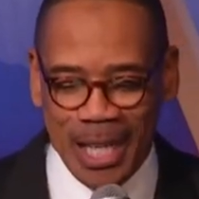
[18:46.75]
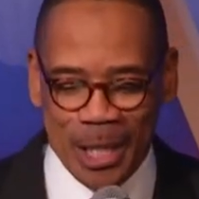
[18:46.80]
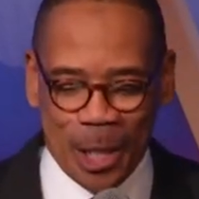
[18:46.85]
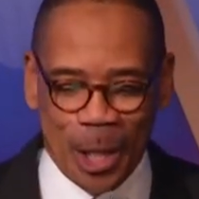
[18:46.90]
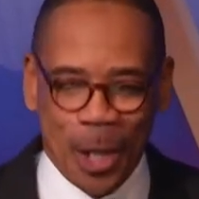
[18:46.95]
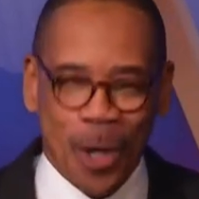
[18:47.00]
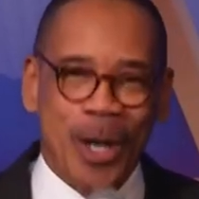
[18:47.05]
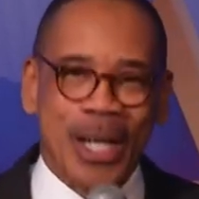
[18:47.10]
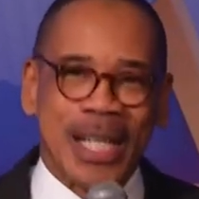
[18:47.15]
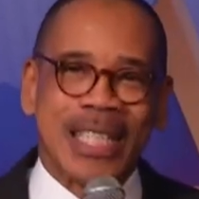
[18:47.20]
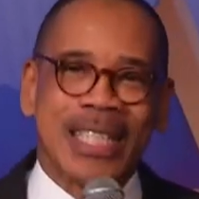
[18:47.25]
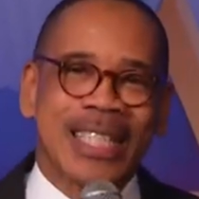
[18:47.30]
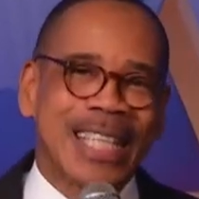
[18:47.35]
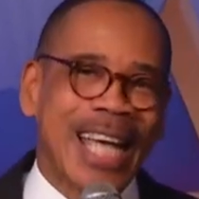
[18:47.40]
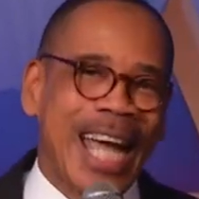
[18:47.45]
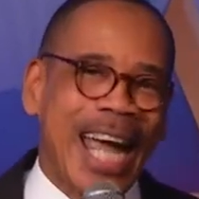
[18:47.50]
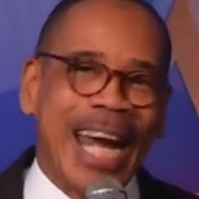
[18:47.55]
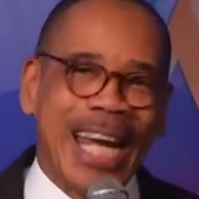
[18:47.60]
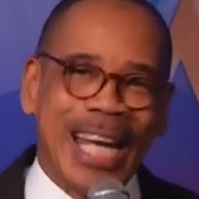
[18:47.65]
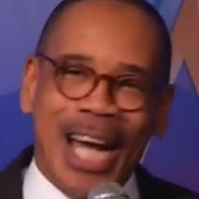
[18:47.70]
the Lord is
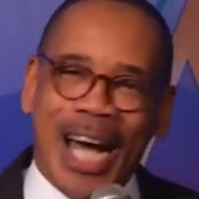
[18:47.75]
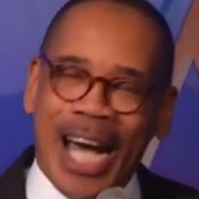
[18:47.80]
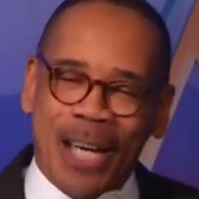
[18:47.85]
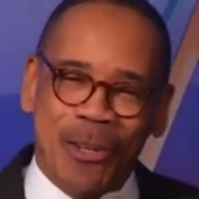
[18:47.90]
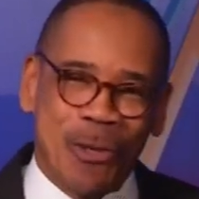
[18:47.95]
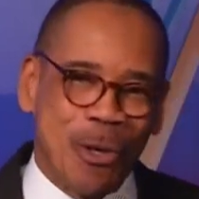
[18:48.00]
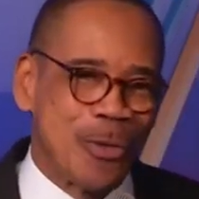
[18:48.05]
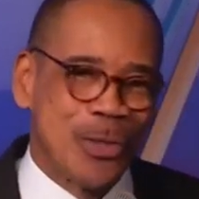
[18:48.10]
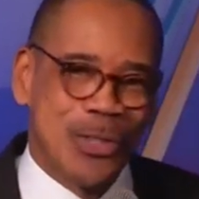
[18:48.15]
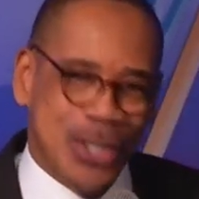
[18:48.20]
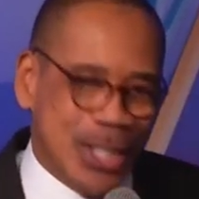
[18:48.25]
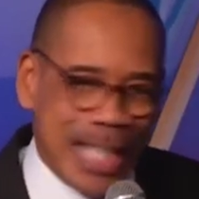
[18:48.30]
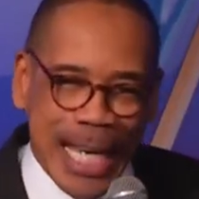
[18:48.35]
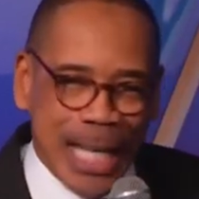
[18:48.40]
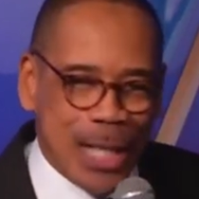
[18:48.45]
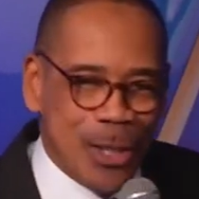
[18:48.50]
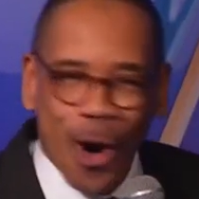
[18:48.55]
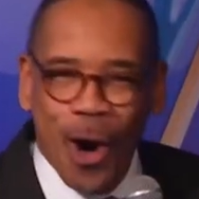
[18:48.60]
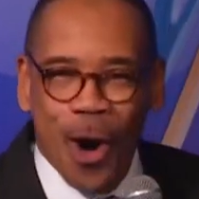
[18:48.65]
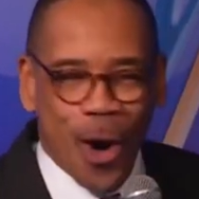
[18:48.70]
saying, you've
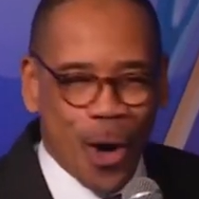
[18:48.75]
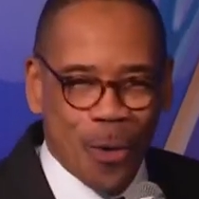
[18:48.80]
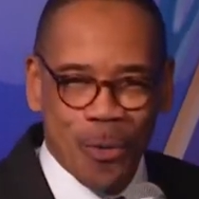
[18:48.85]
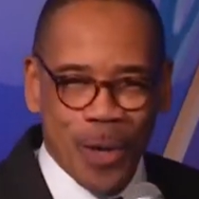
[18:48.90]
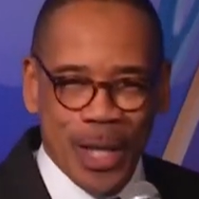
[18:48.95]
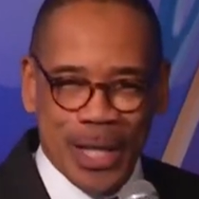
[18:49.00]
seen all